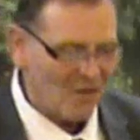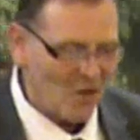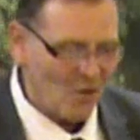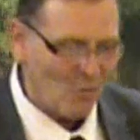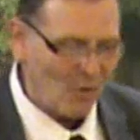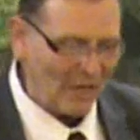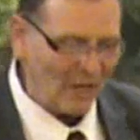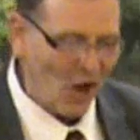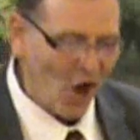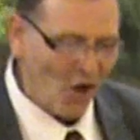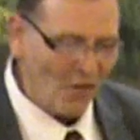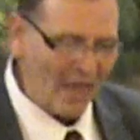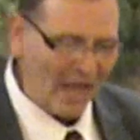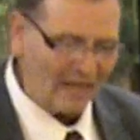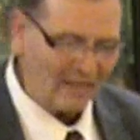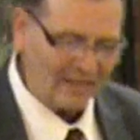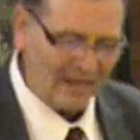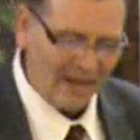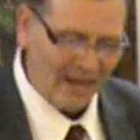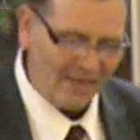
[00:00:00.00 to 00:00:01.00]
We know
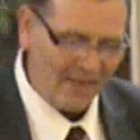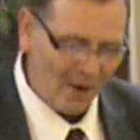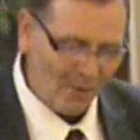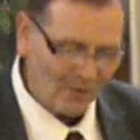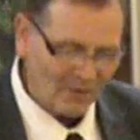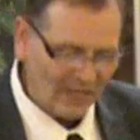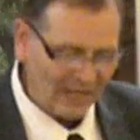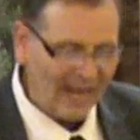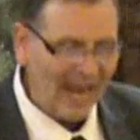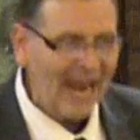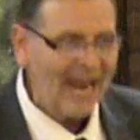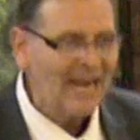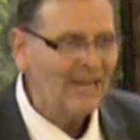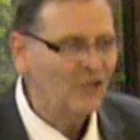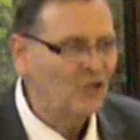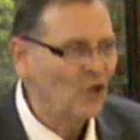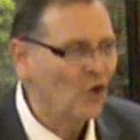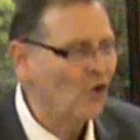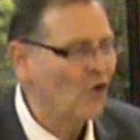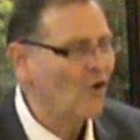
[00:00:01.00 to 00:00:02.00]
that there was an
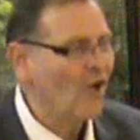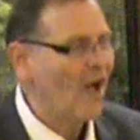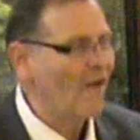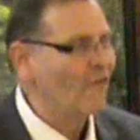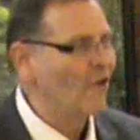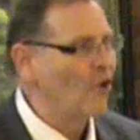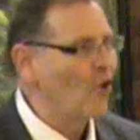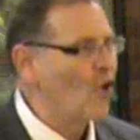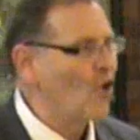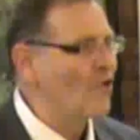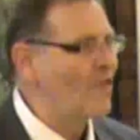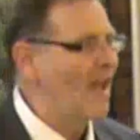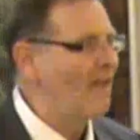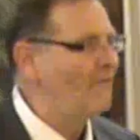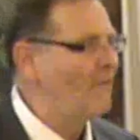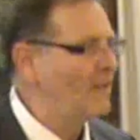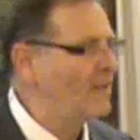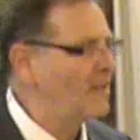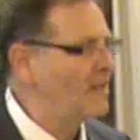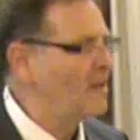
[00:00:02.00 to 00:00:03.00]
angel of the Lord
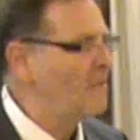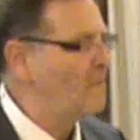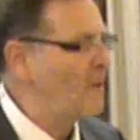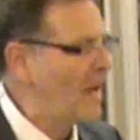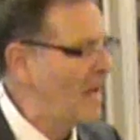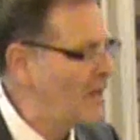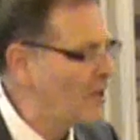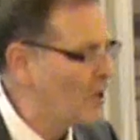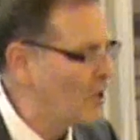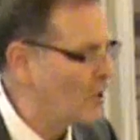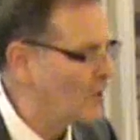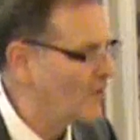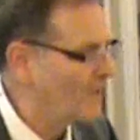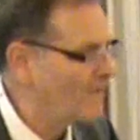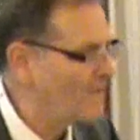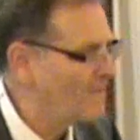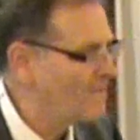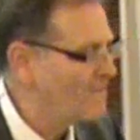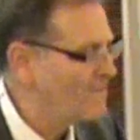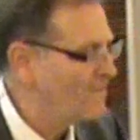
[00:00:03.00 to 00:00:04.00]
that visited Peter
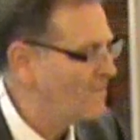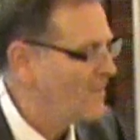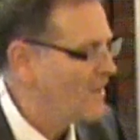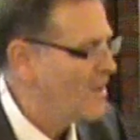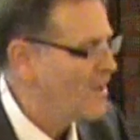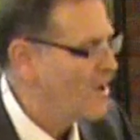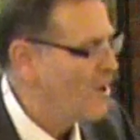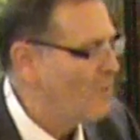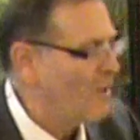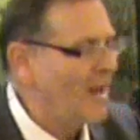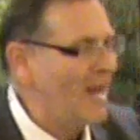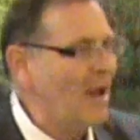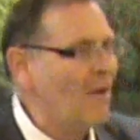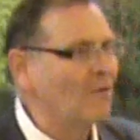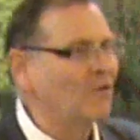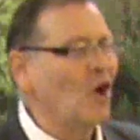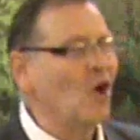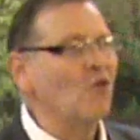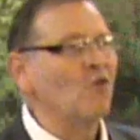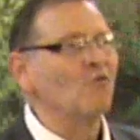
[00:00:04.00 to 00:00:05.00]
when he
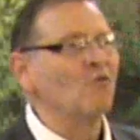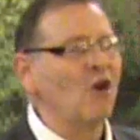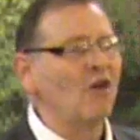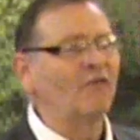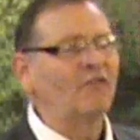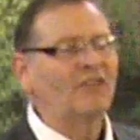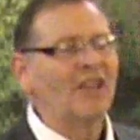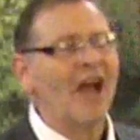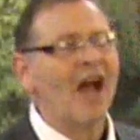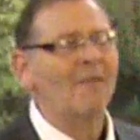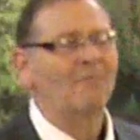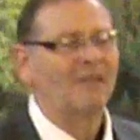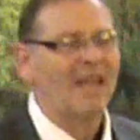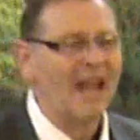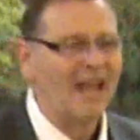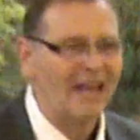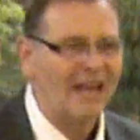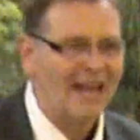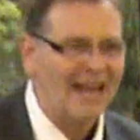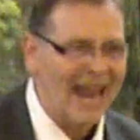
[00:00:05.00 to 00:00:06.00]
was on the rooftop
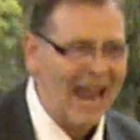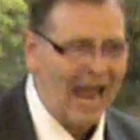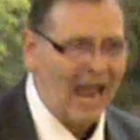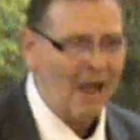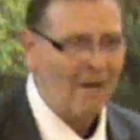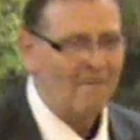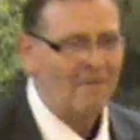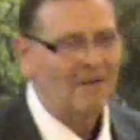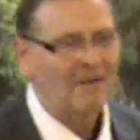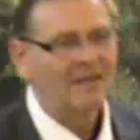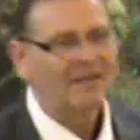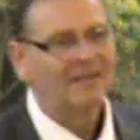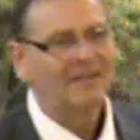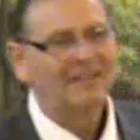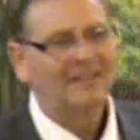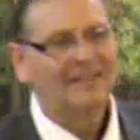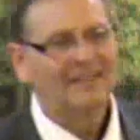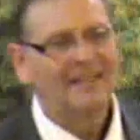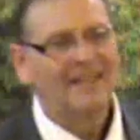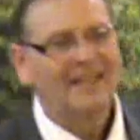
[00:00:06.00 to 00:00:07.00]
taking a nap,
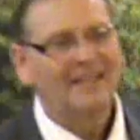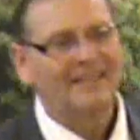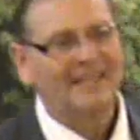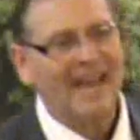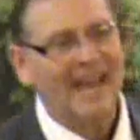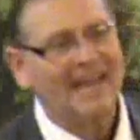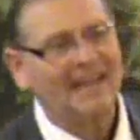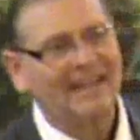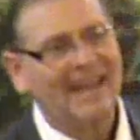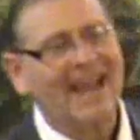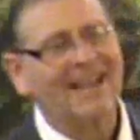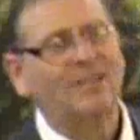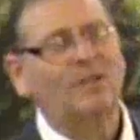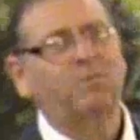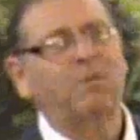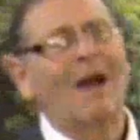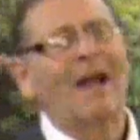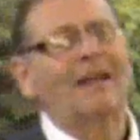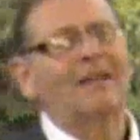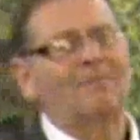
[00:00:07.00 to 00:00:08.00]
saying,
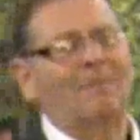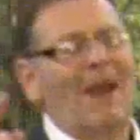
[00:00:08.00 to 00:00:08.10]
Guess what,